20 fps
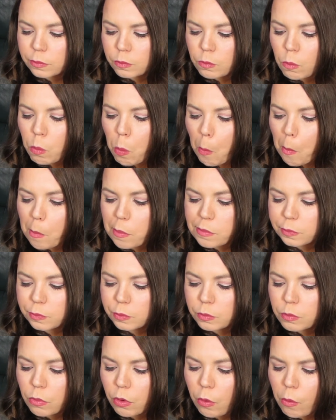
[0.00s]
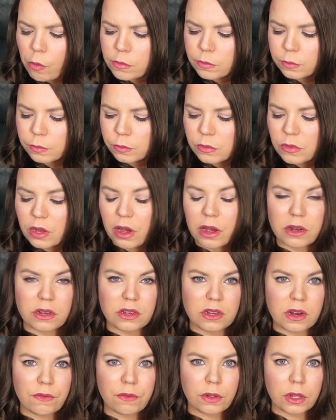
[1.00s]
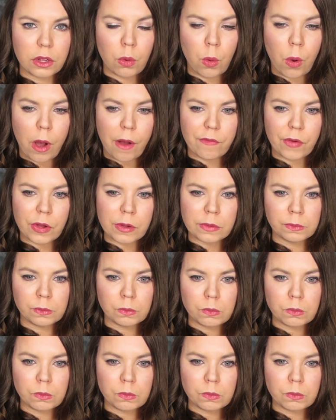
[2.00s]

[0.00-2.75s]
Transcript: Hmm. Yeah, it's definitely guava.